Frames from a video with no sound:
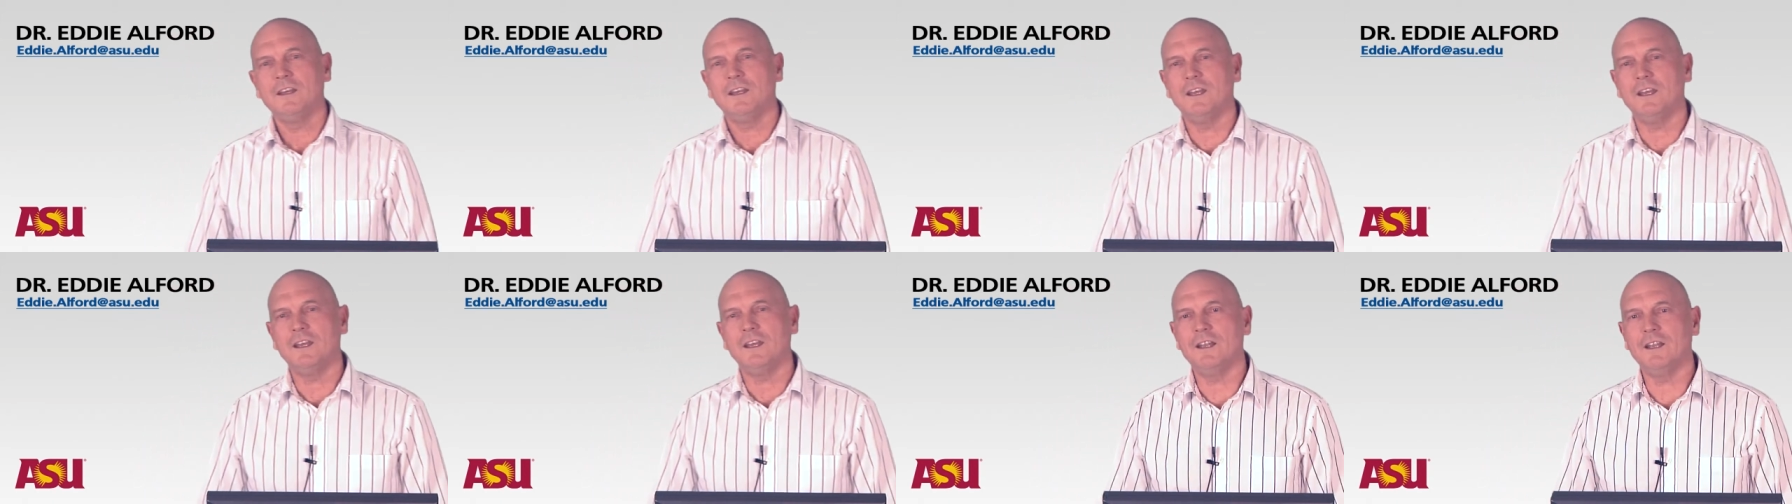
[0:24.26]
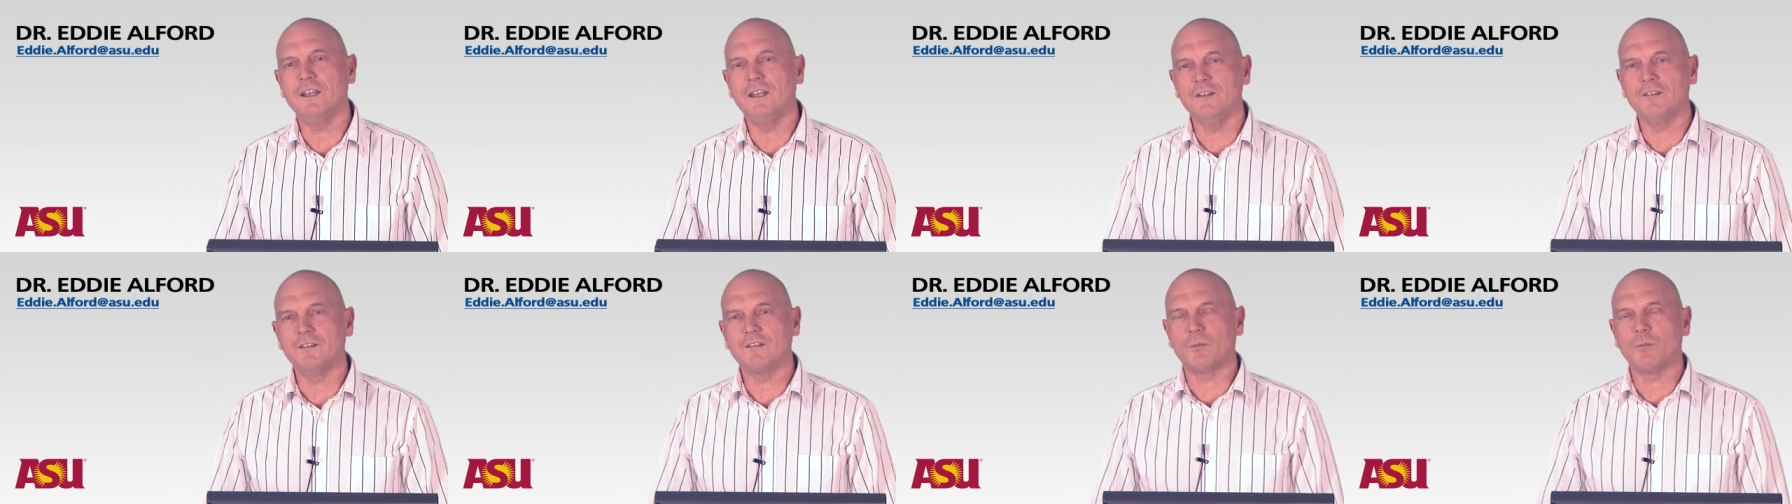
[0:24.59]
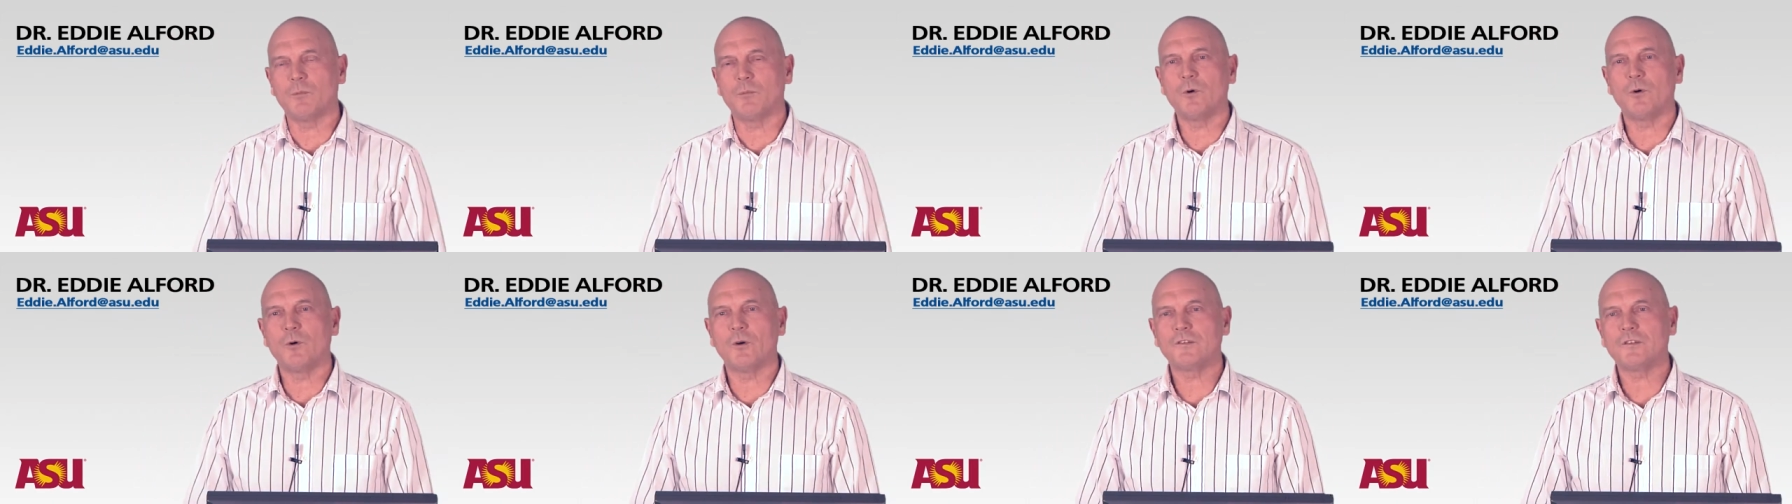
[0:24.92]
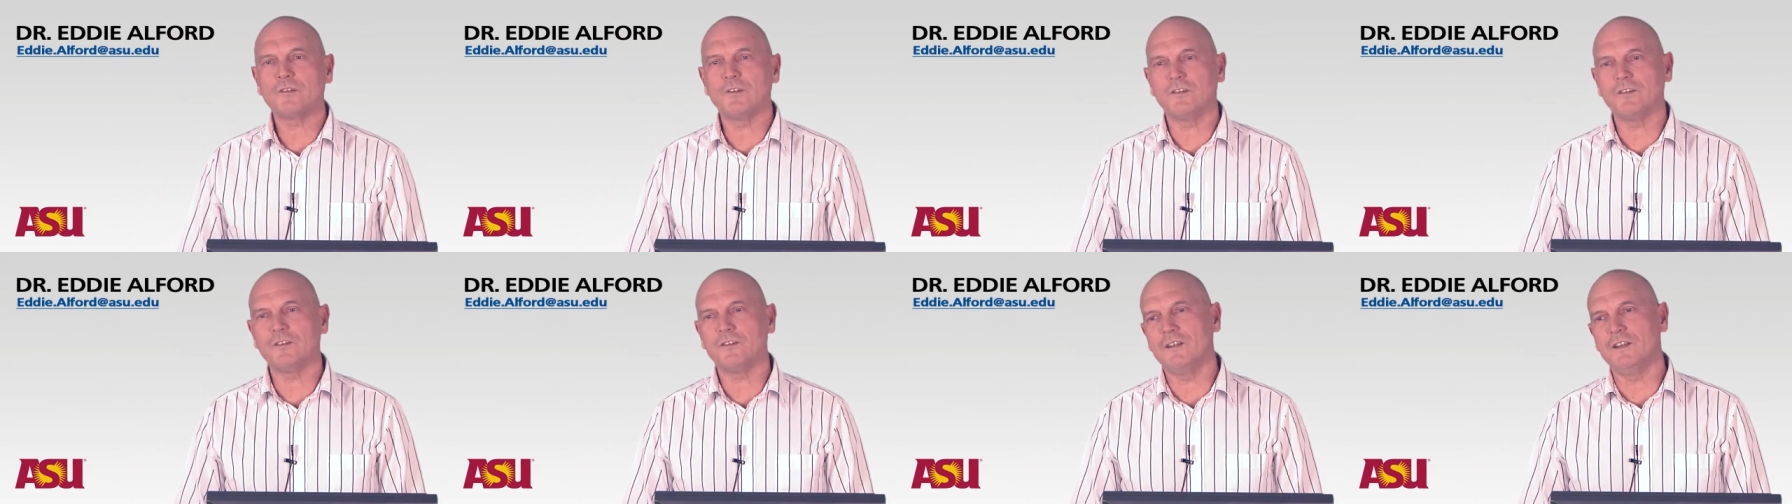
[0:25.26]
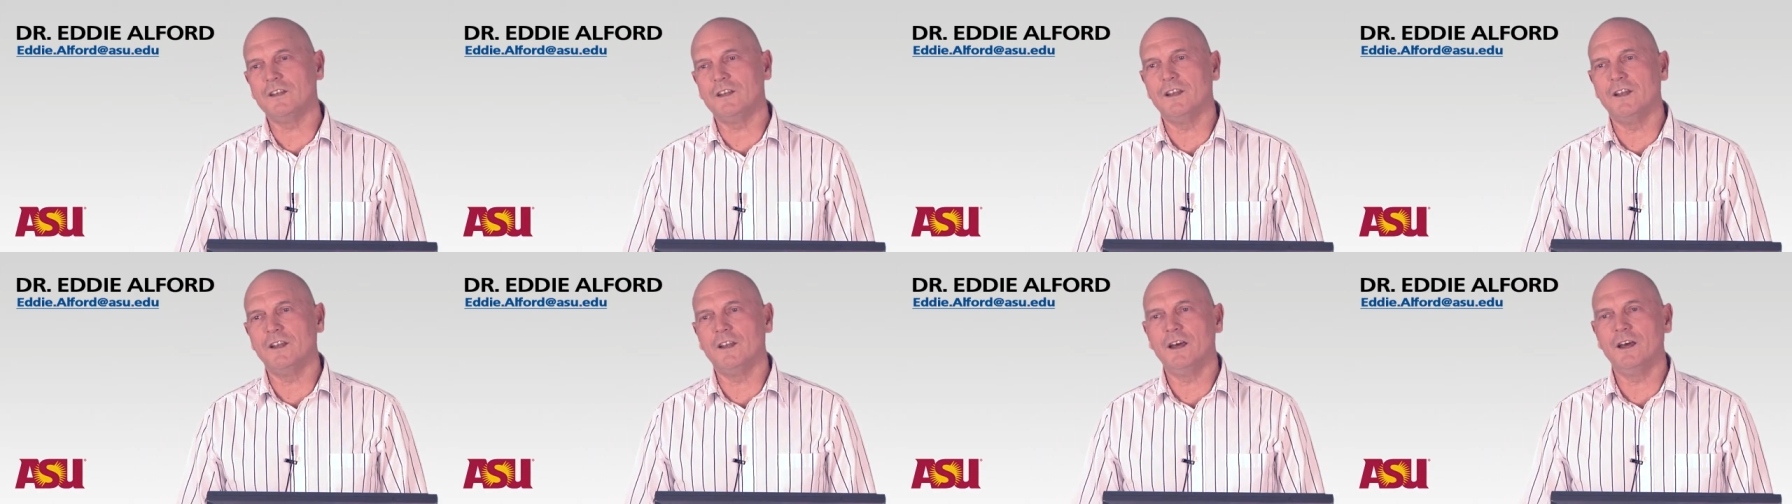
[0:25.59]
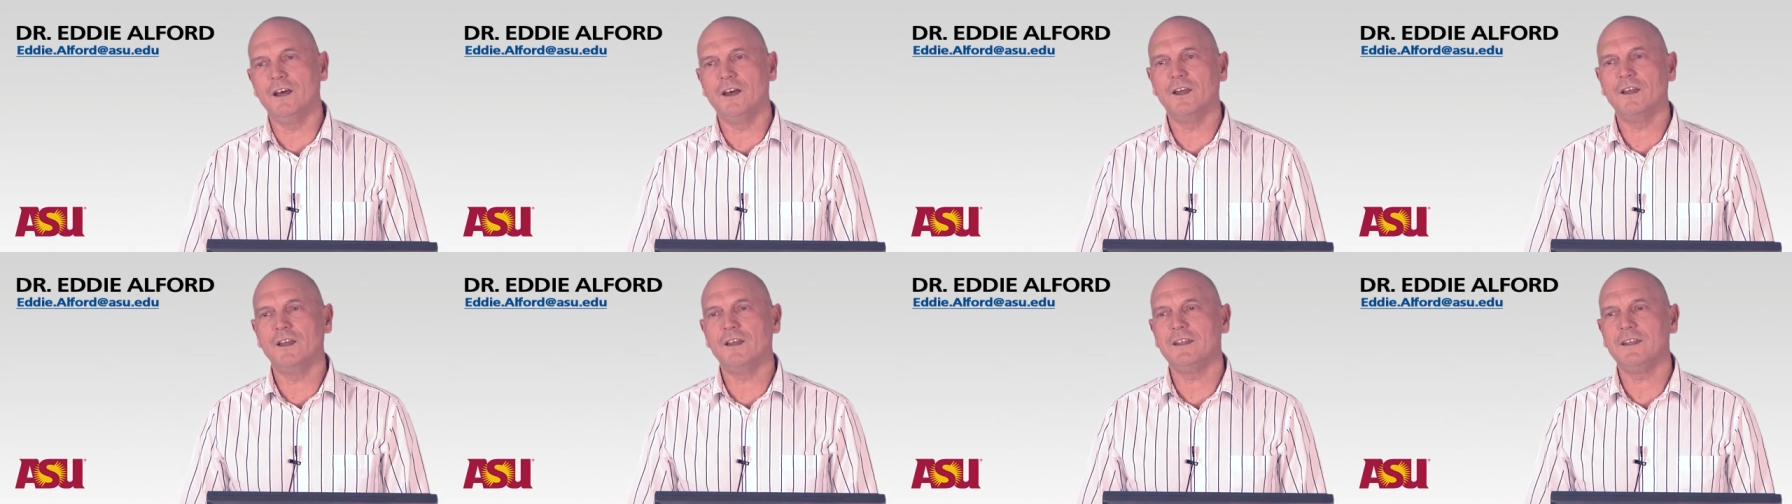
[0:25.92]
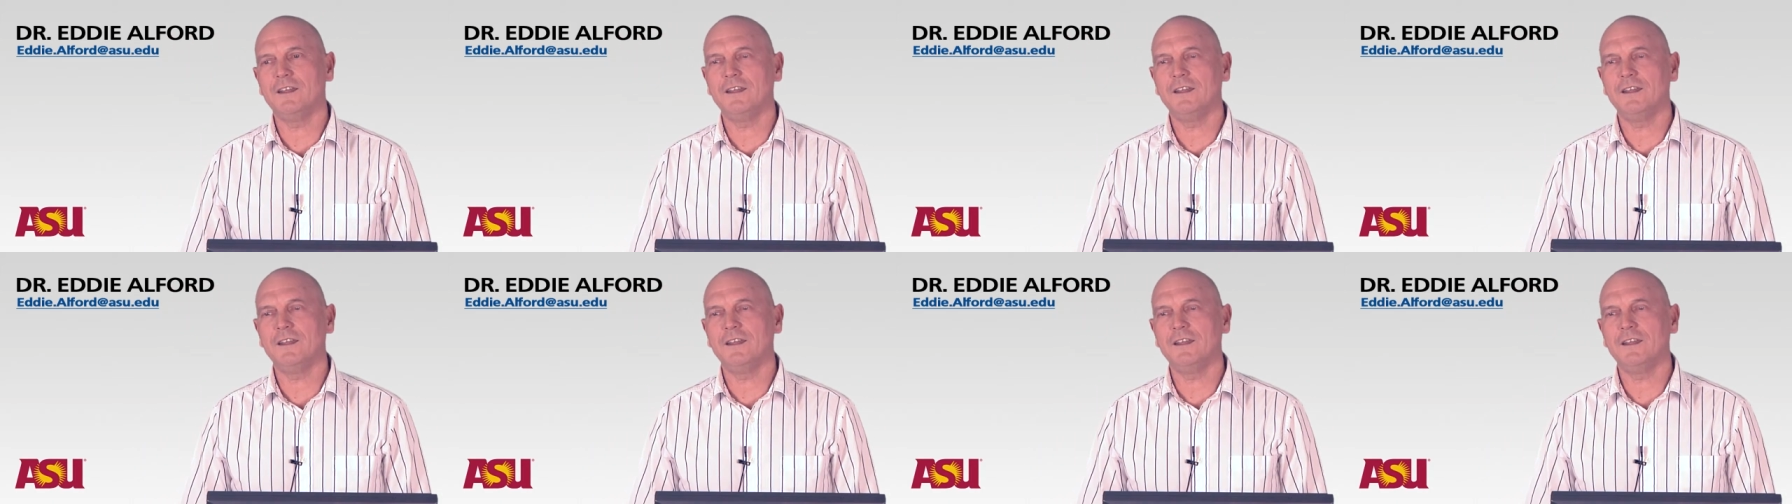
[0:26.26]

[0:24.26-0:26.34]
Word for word: and then some courses in uh,